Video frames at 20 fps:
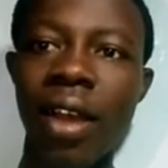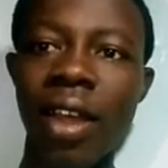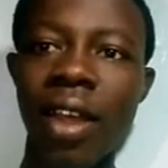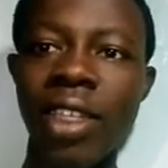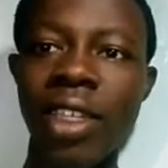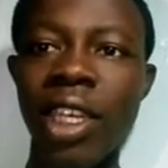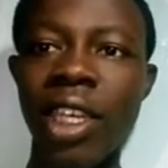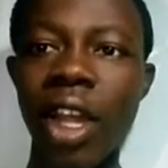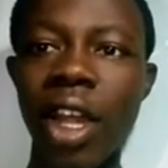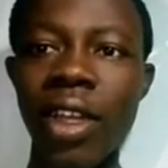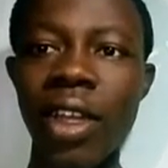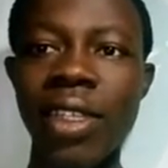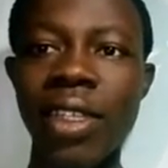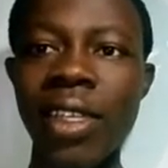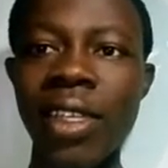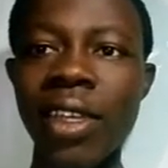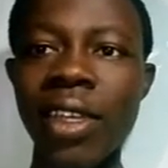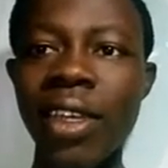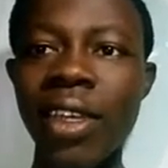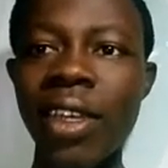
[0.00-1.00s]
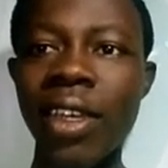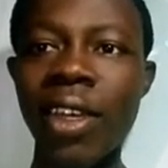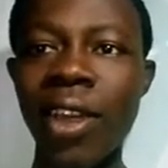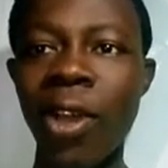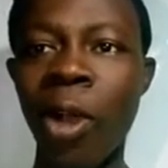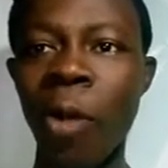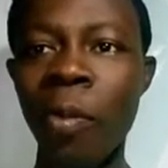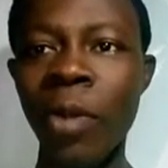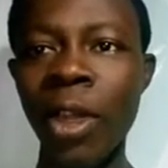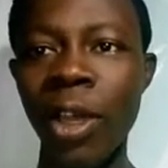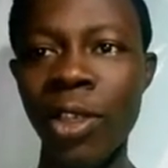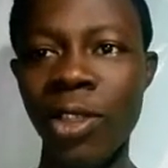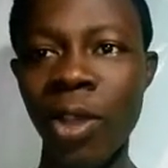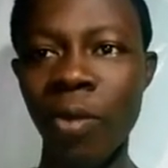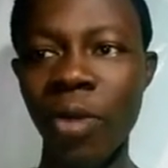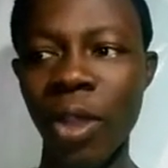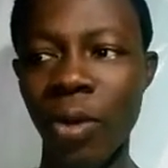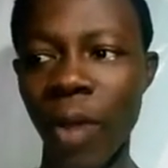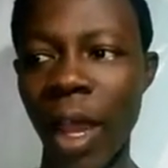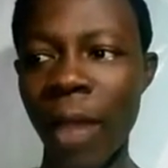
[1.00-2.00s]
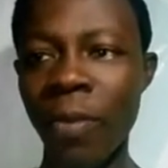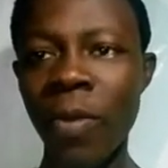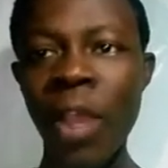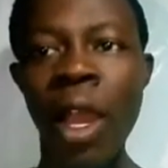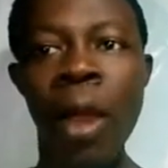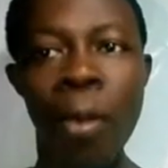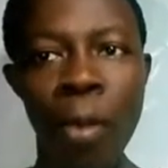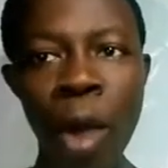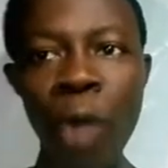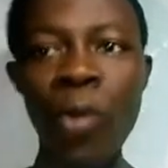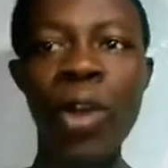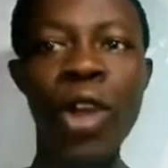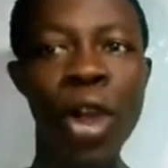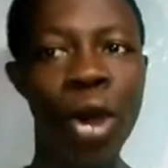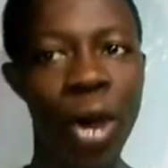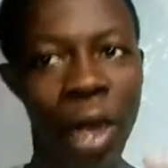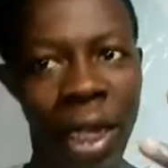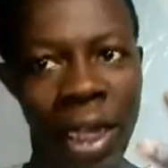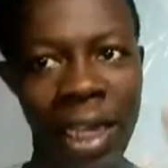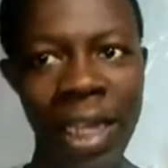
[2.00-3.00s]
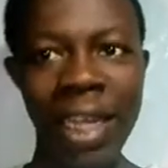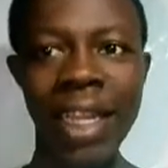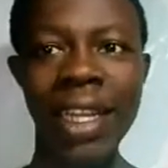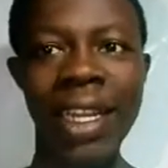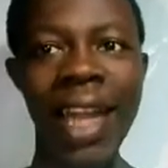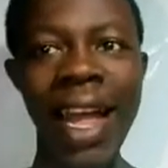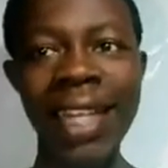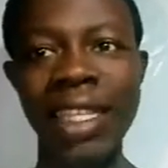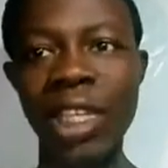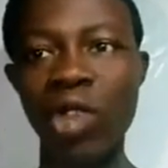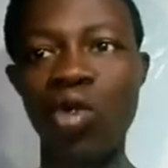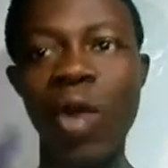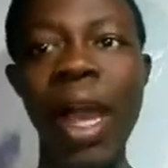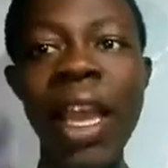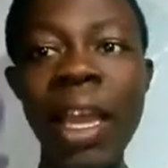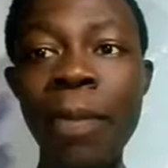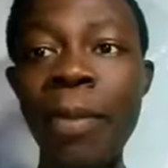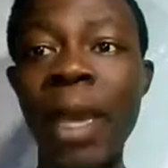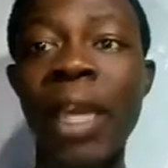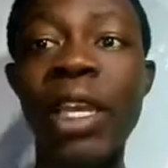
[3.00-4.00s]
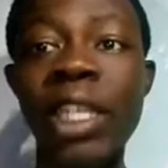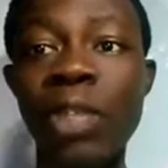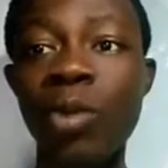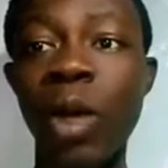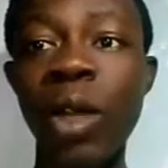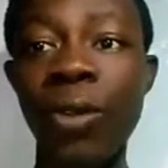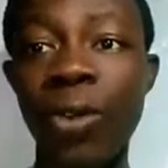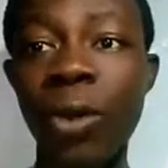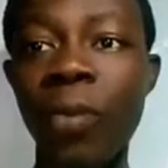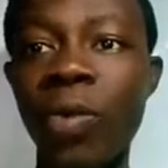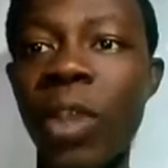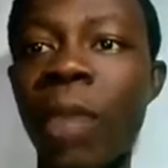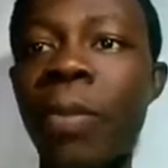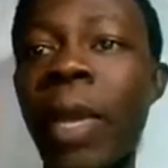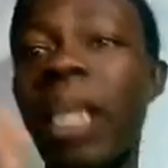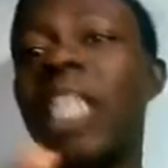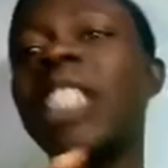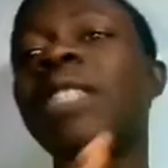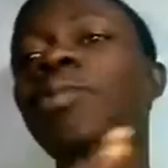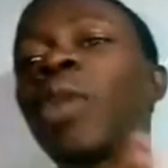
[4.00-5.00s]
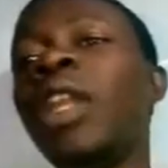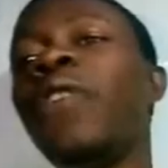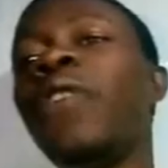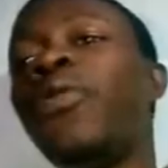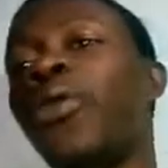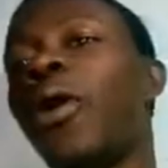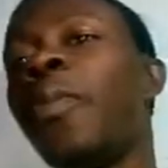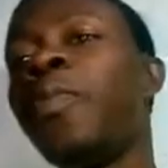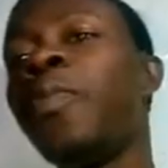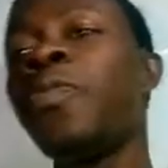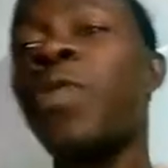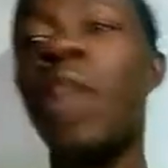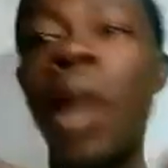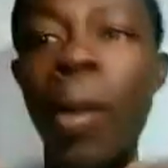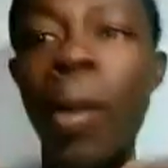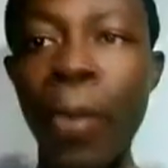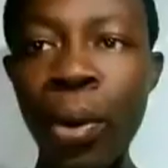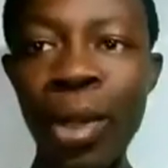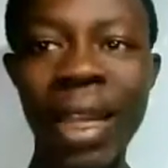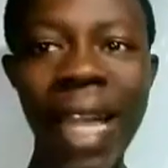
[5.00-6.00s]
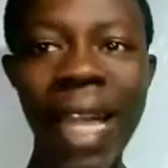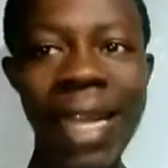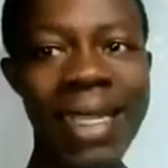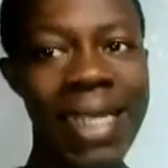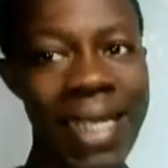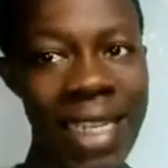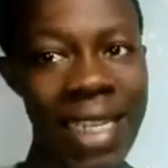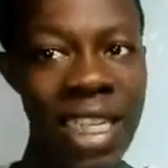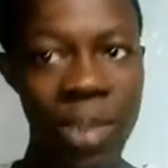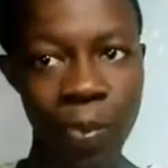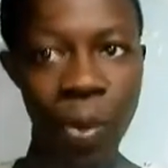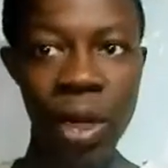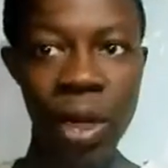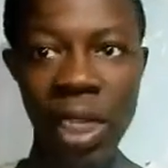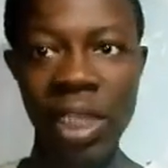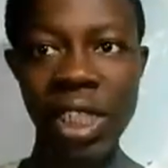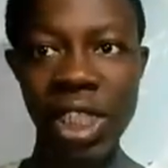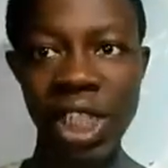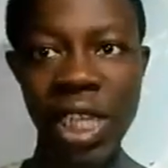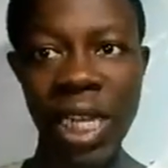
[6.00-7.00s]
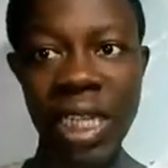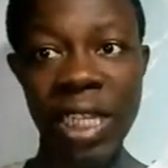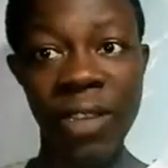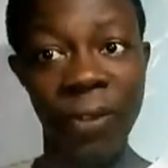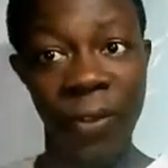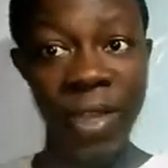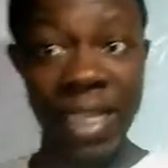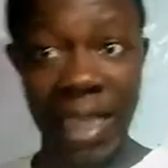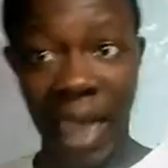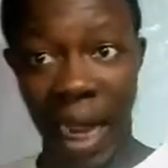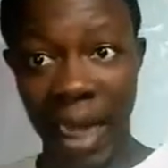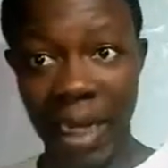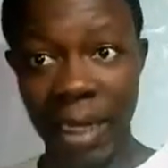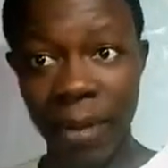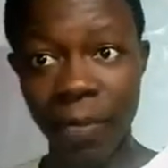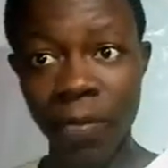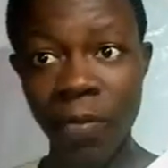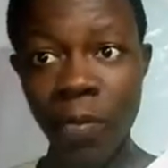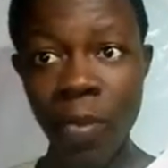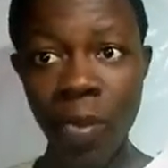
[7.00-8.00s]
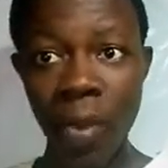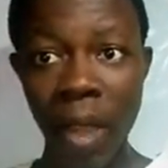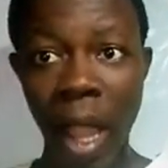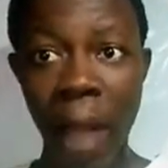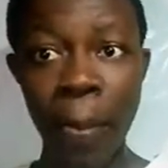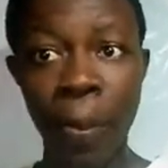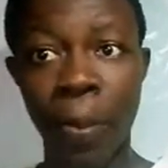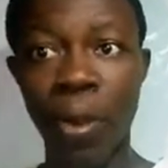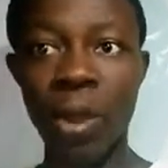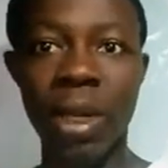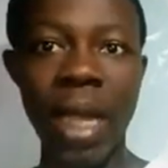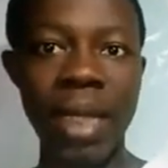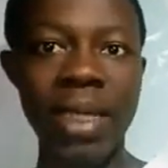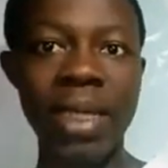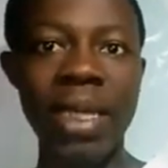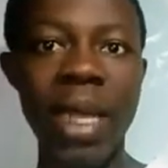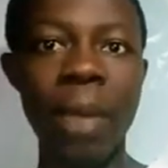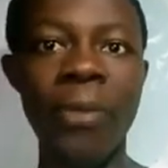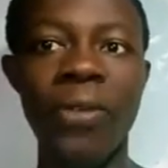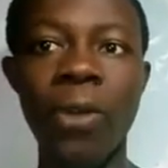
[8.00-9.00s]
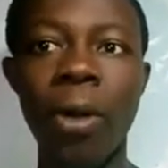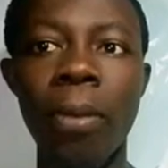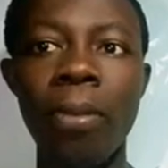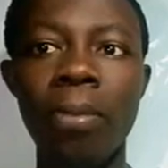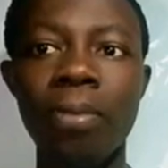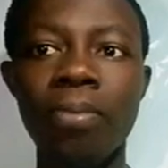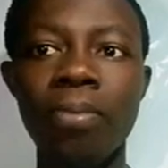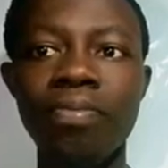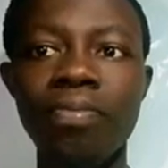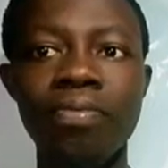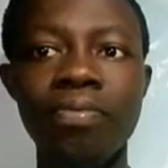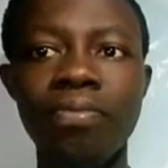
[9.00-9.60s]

security company or something, right? But we know that is where he makes his money from. He makes his money from protecting these politicians physically and protecting them from